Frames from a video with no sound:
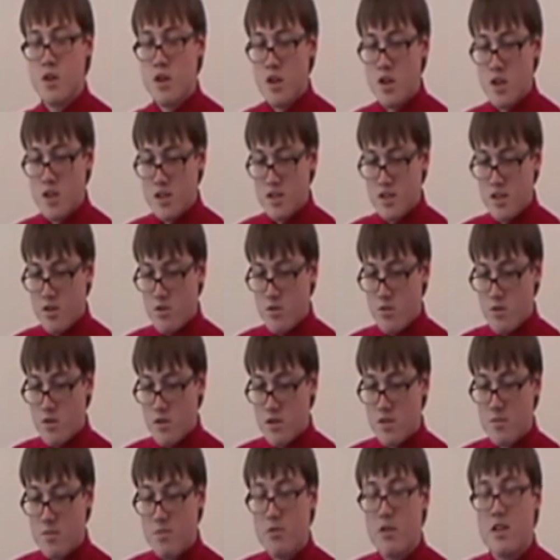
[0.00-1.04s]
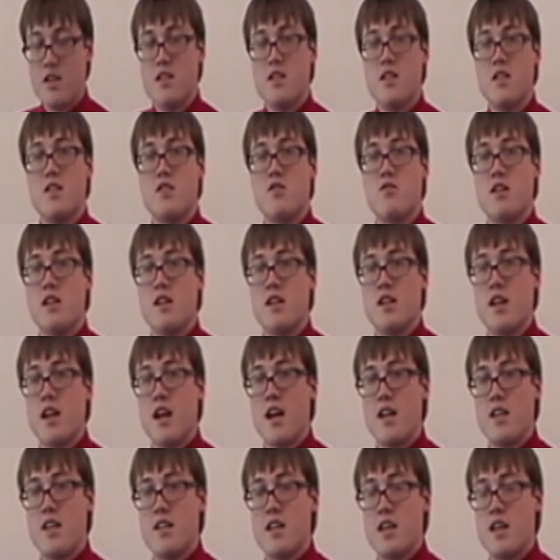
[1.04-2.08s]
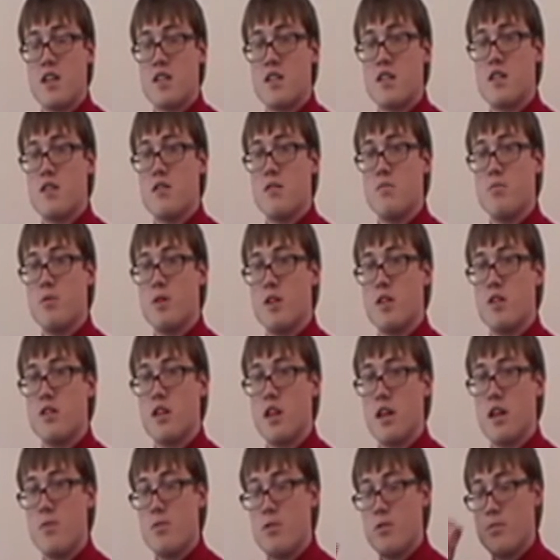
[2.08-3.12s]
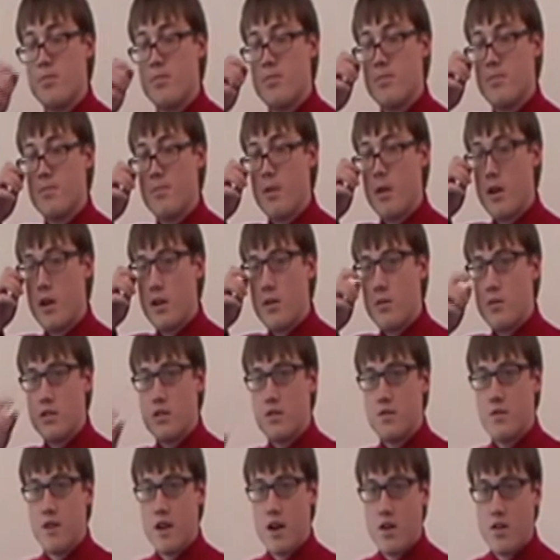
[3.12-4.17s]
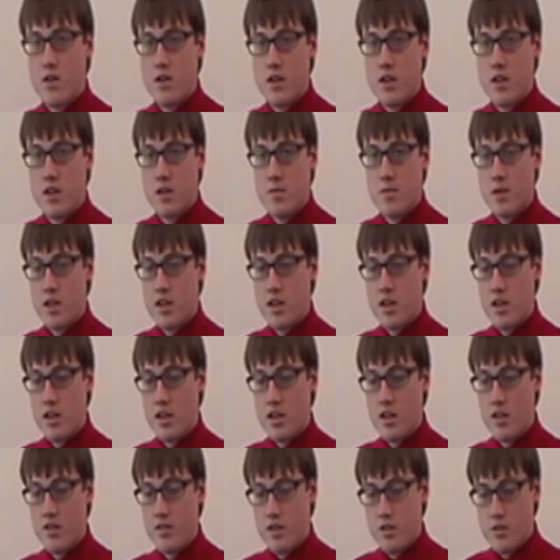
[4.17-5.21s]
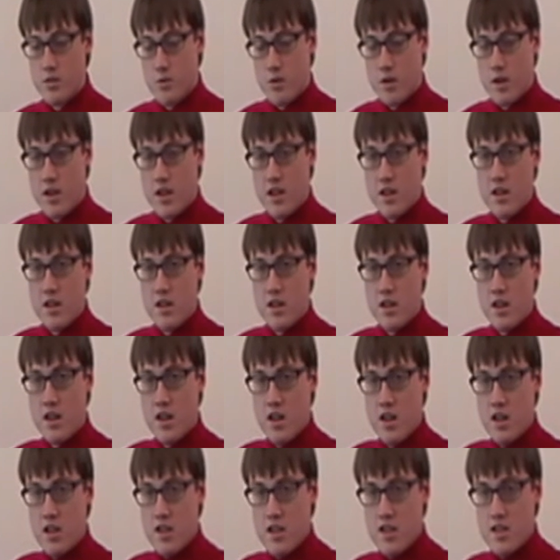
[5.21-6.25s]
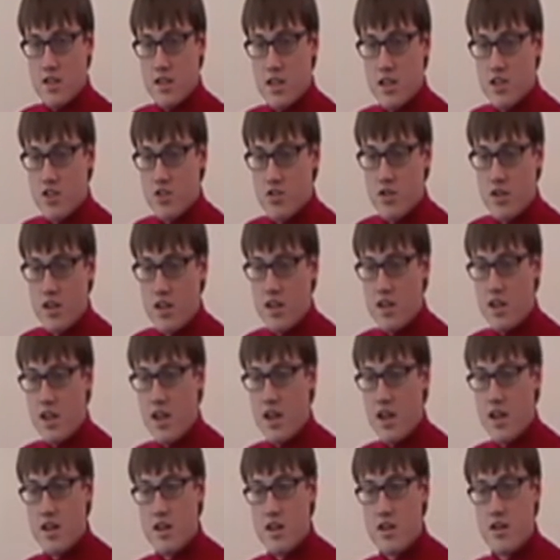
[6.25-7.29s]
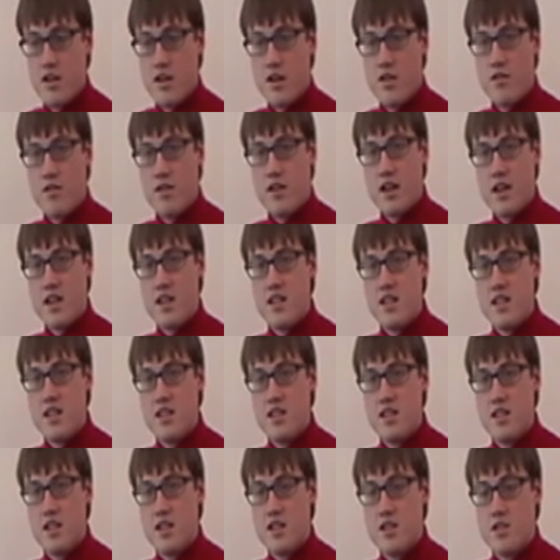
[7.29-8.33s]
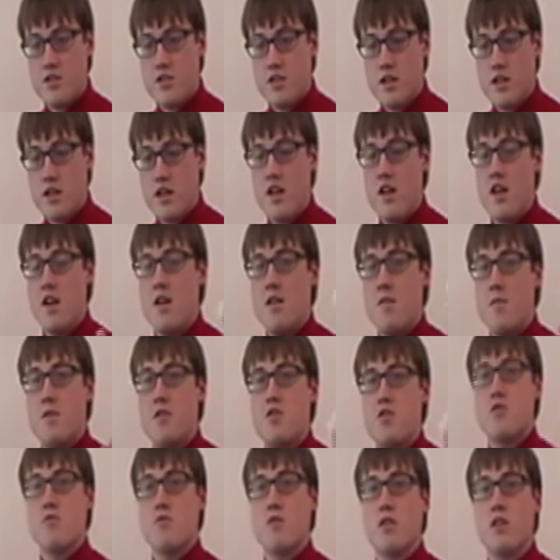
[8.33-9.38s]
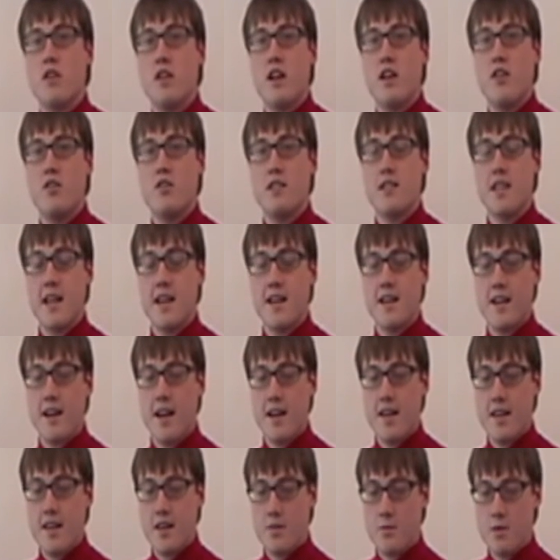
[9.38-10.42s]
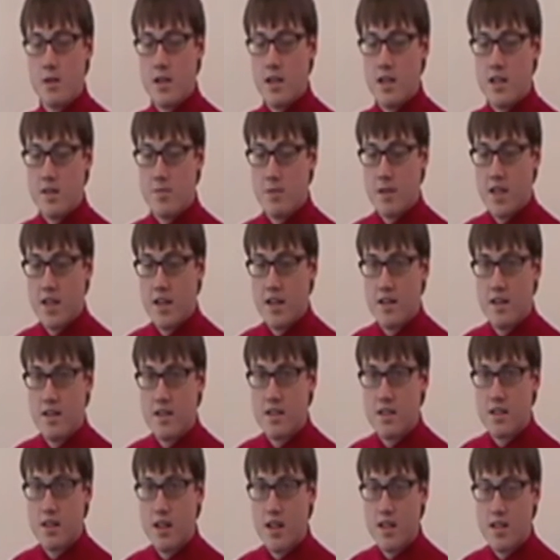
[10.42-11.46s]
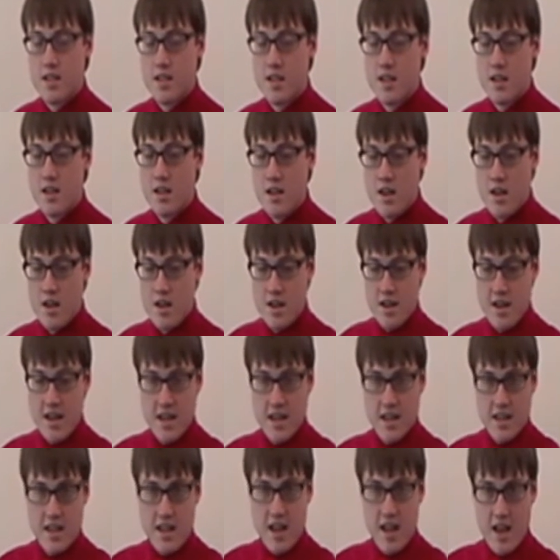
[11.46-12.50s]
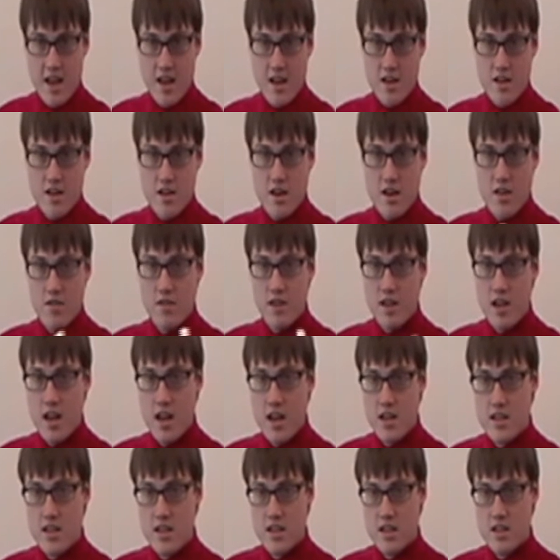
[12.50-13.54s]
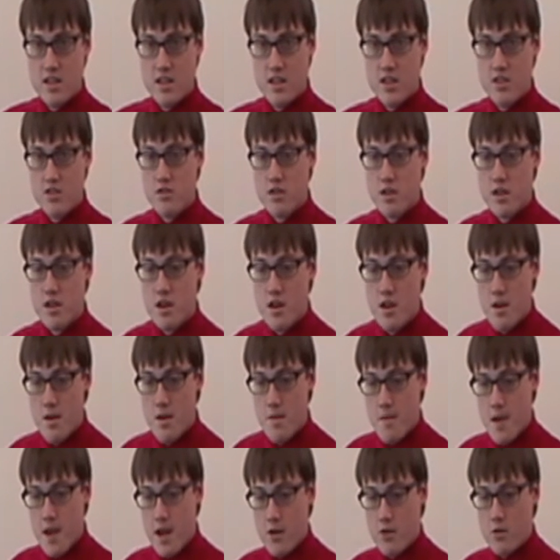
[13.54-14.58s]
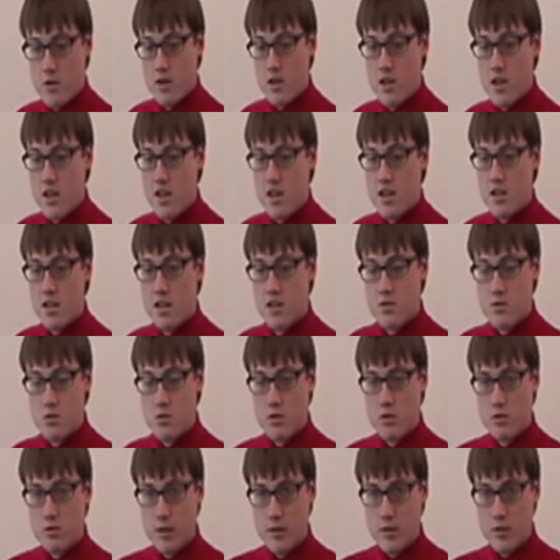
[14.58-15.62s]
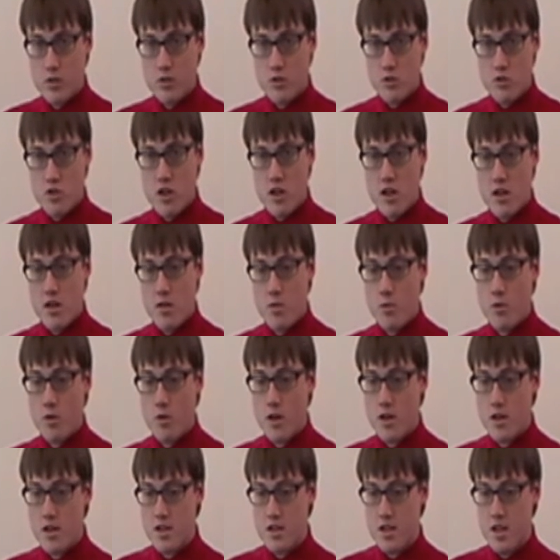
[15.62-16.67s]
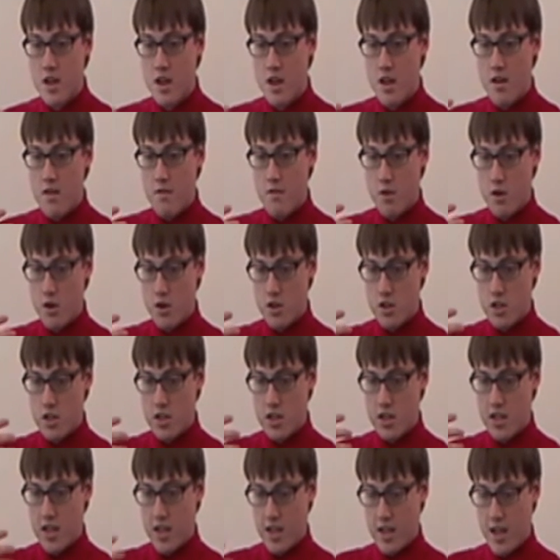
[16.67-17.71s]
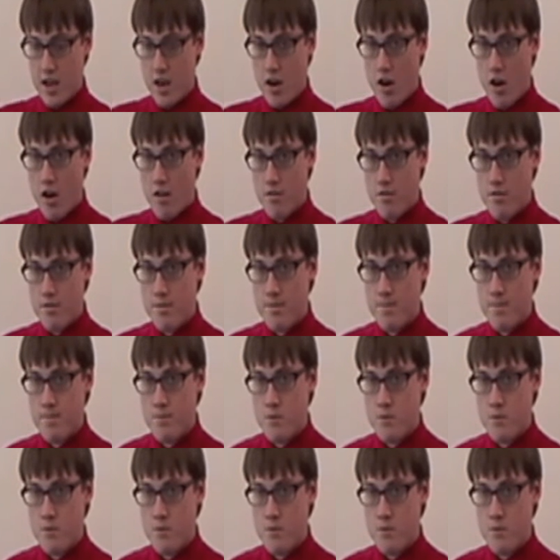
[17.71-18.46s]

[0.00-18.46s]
So, to place history in context, the British Labour Party was founded at the beginning of the 20th century and the end of the 19th century. But to really understand it, I think we need to begin this lesson at the end of the 18th century, back when the Industrial Revolution was first kicking off.